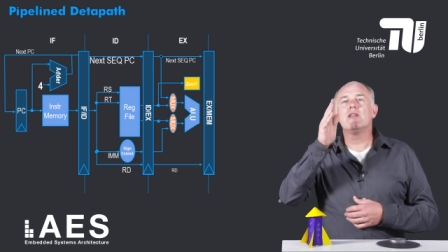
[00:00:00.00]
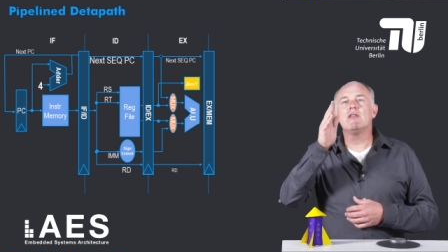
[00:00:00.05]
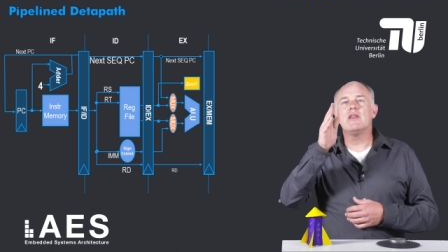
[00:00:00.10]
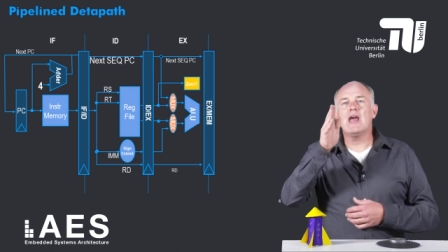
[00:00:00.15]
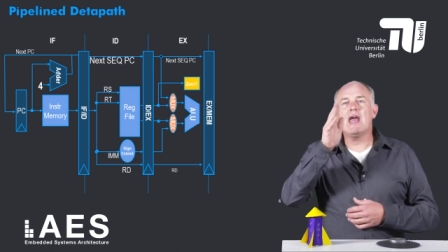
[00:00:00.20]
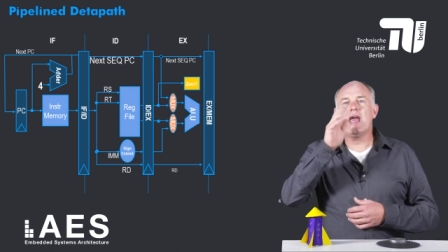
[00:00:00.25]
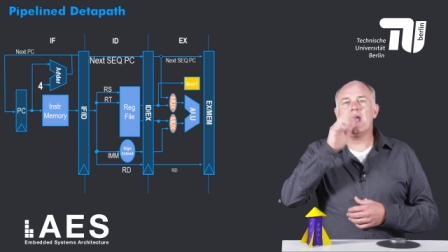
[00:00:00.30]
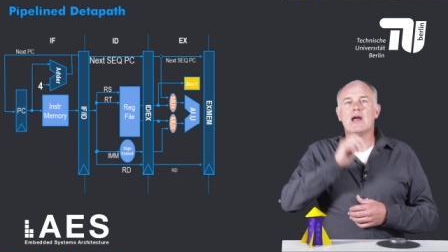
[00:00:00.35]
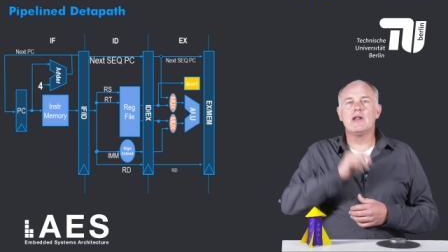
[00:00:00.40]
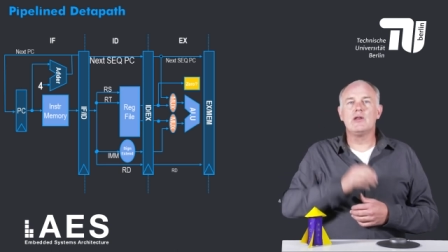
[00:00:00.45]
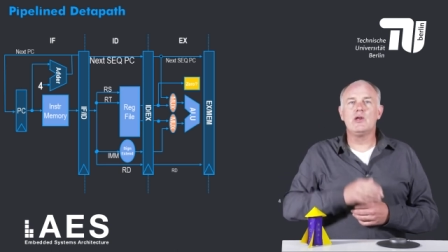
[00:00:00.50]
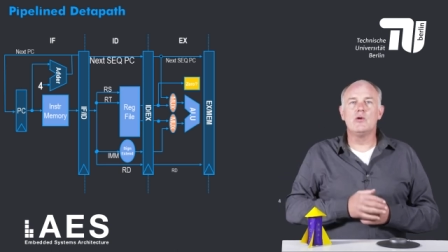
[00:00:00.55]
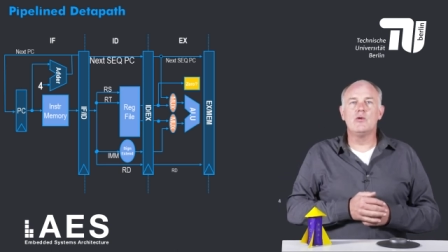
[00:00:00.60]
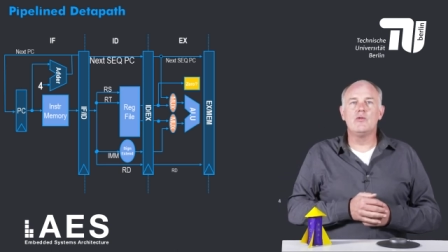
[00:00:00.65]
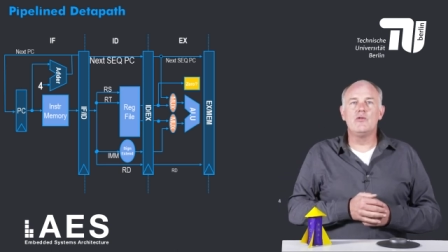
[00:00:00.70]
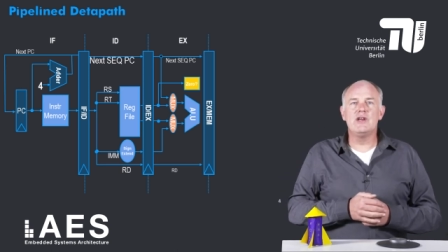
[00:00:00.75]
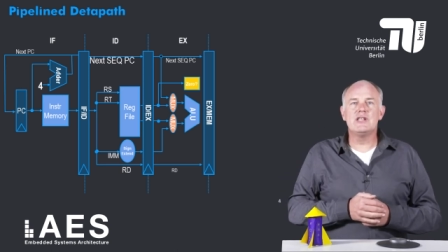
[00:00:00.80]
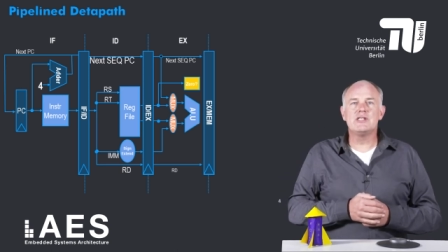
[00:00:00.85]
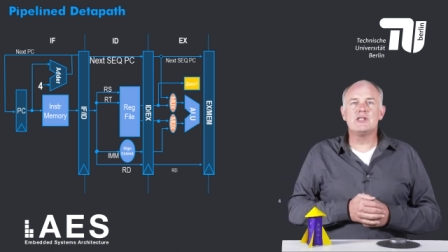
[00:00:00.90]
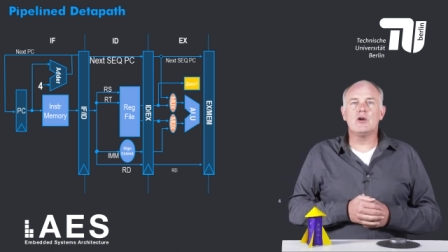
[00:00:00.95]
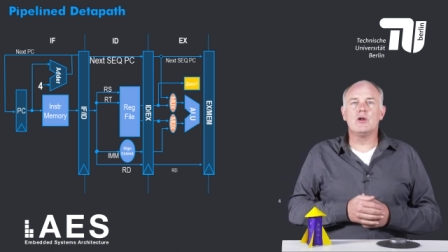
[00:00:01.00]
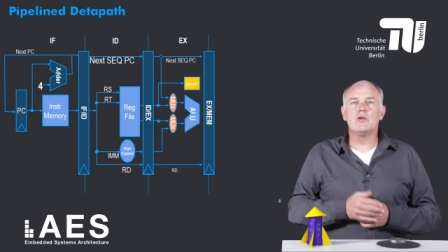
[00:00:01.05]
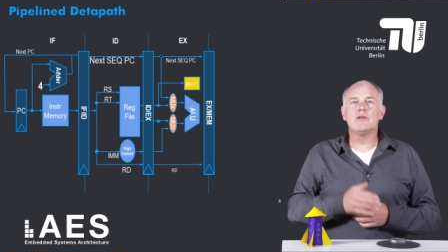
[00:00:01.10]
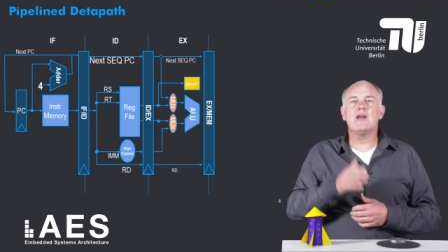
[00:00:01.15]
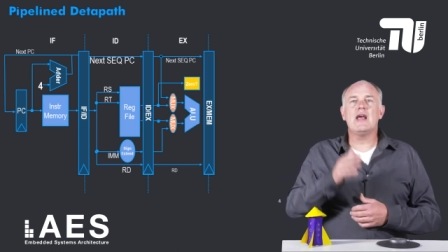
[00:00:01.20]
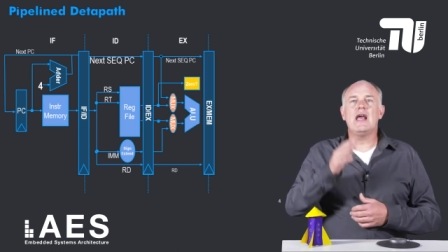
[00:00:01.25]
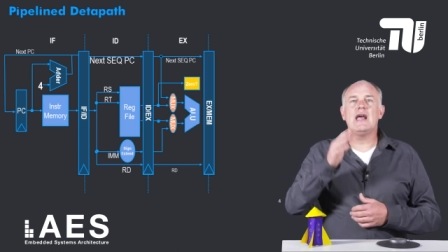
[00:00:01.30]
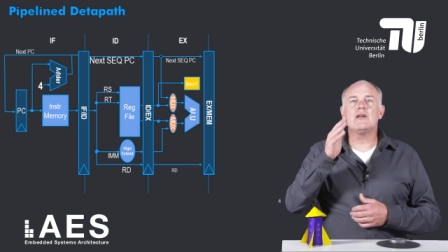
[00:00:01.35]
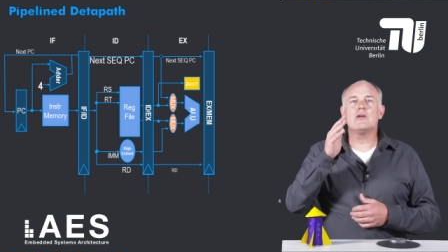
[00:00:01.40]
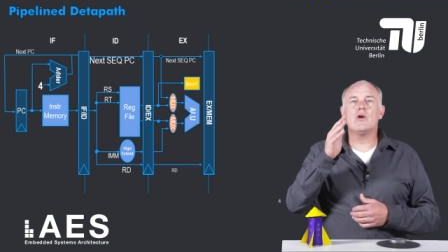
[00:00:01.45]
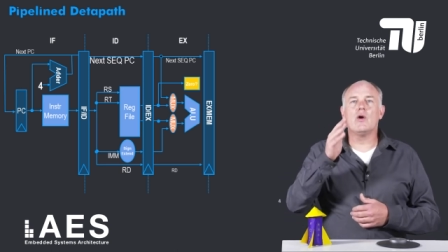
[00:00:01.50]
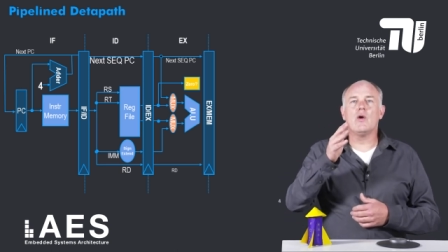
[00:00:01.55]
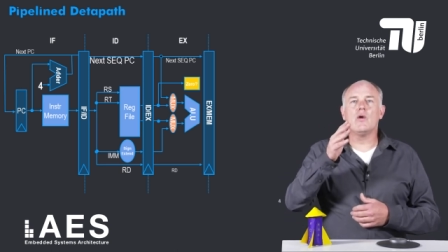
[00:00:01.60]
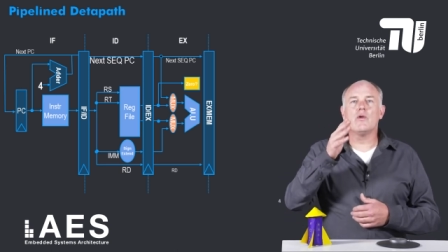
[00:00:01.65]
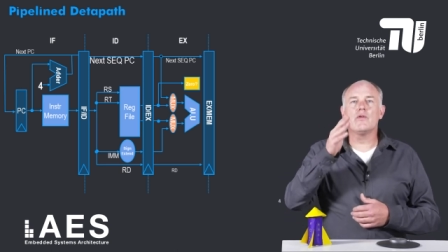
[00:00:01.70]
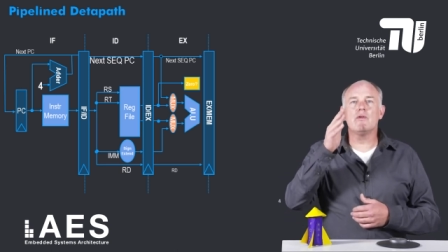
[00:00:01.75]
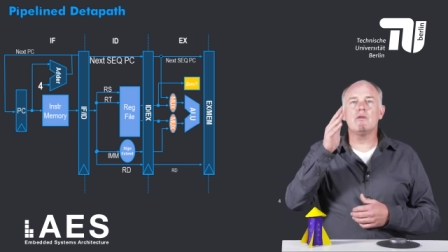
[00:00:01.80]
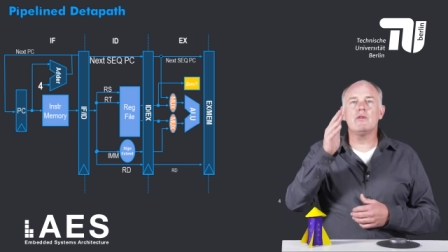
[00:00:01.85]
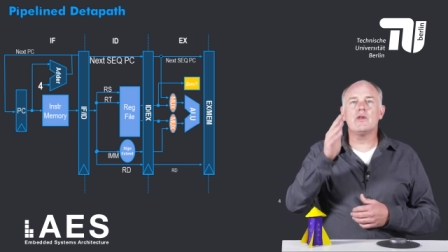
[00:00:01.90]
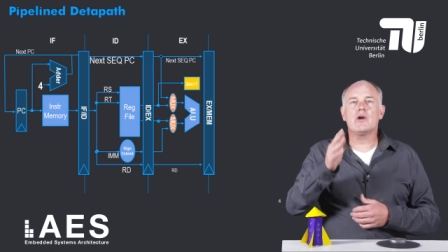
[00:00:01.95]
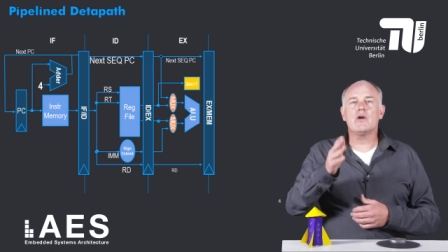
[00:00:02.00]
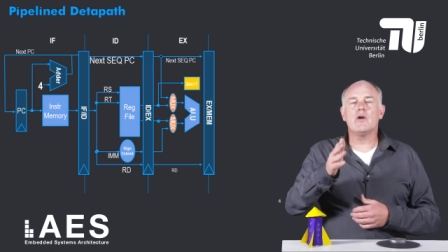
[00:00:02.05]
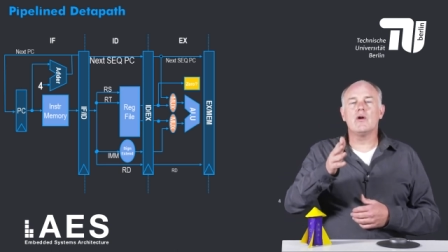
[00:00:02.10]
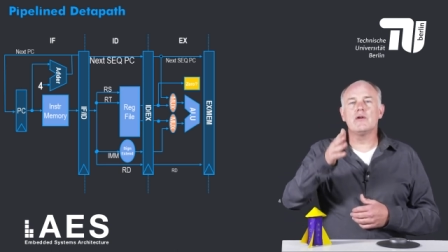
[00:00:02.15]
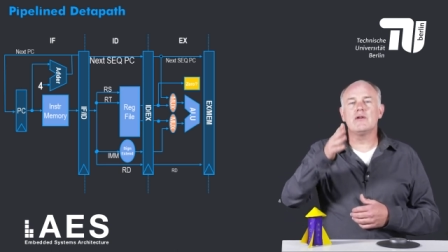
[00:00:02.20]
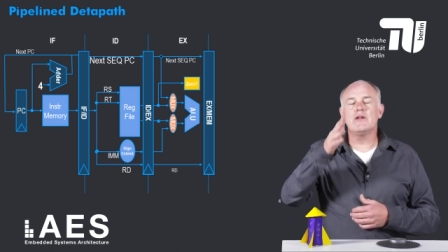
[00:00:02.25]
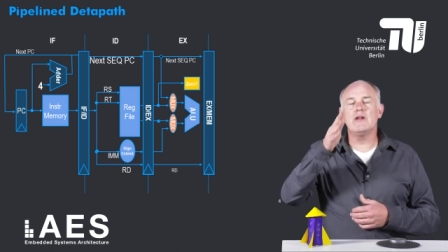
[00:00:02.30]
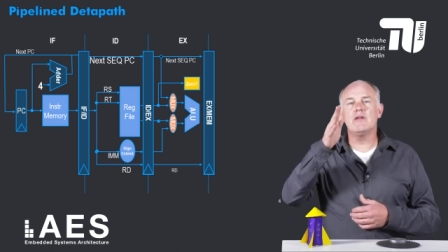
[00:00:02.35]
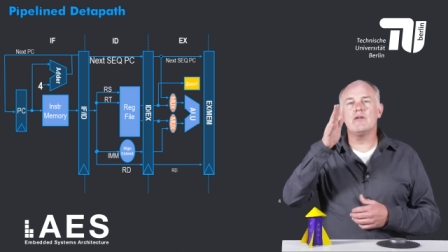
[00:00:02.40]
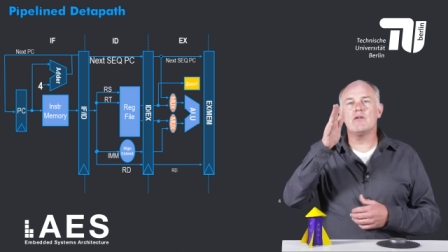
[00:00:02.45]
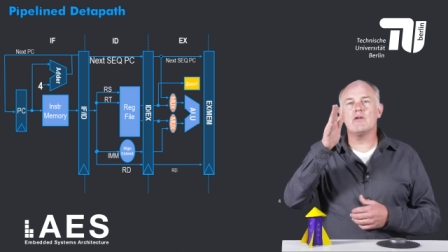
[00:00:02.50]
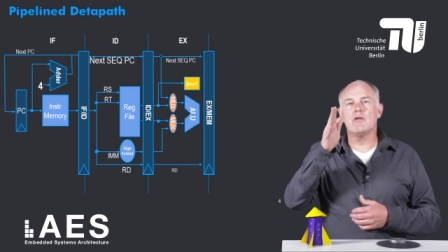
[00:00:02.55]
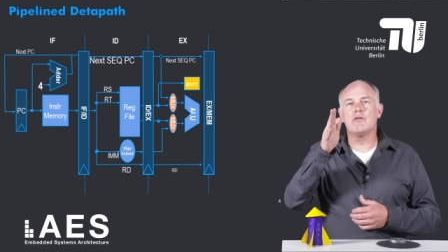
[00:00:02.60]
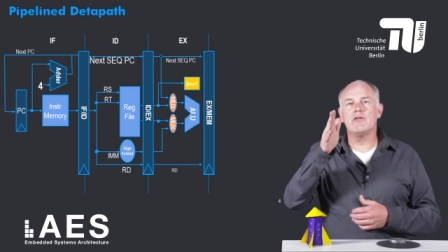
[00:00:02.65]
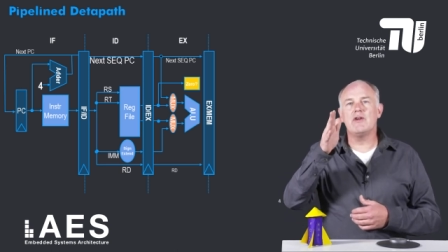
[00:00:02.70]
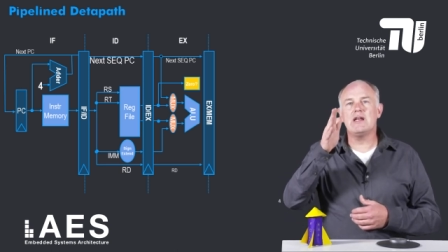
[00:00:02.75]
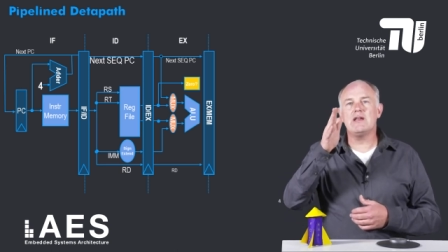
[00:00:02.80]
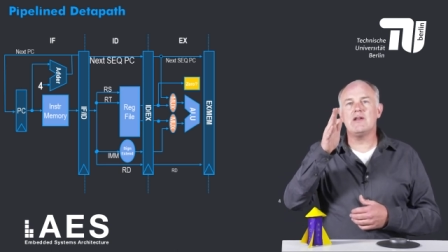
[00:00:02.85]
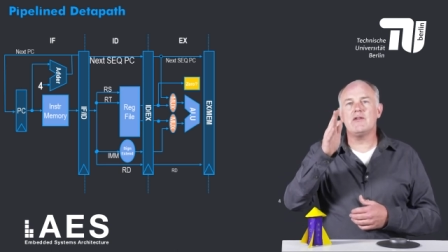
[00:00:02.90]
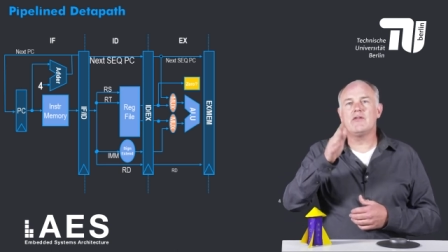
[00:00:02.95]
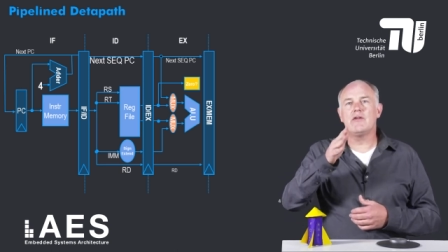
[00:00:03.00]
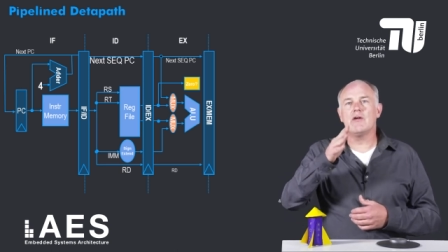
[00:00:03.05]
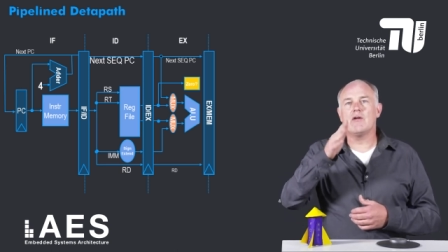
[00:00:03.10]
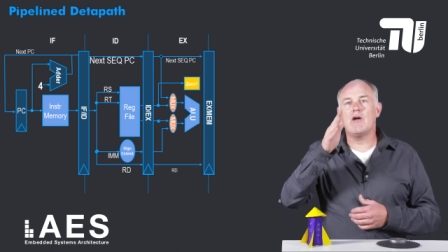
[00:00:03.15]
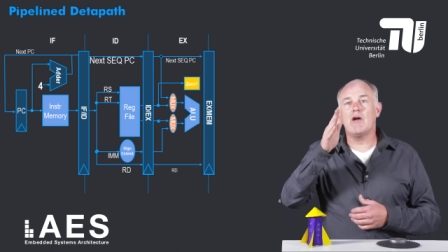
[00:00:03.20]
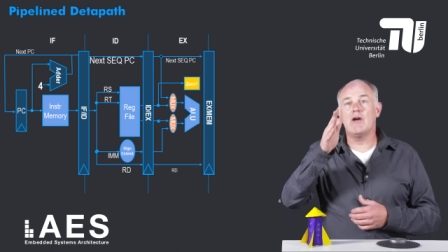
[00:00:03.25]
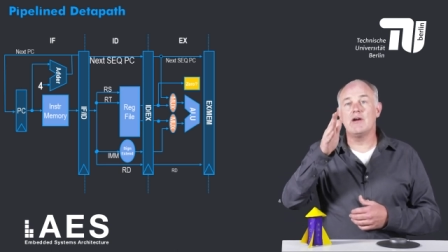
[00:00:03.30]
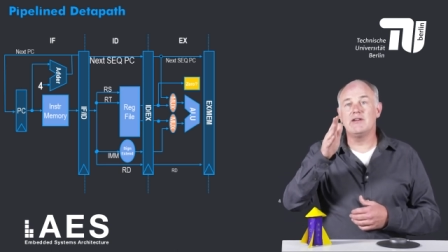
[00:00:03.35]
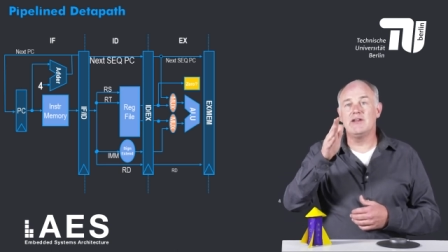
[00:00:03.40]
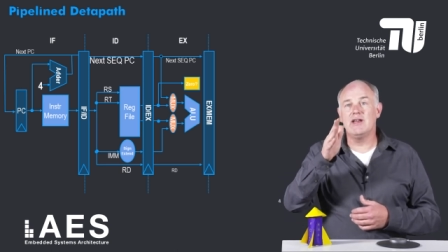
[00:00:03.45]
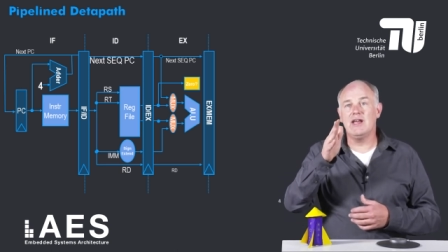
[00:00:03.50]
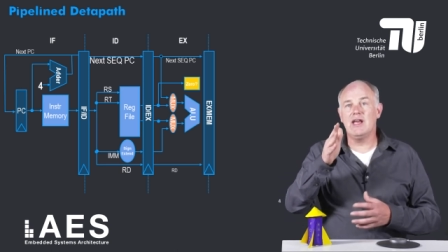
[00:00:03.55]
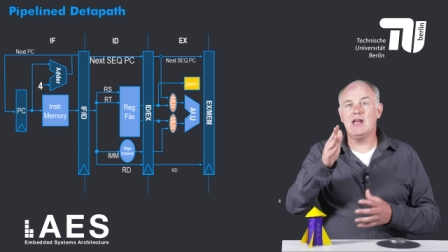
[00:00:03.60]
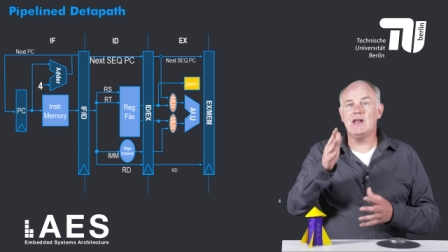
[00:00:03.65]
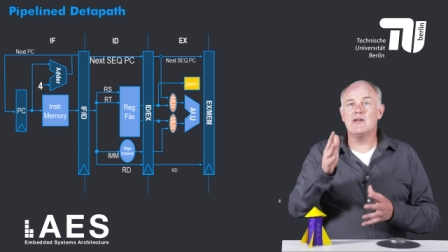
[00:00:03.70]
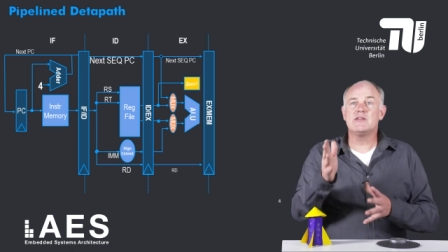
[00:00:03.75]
the ALU result, and also the contents of register RT,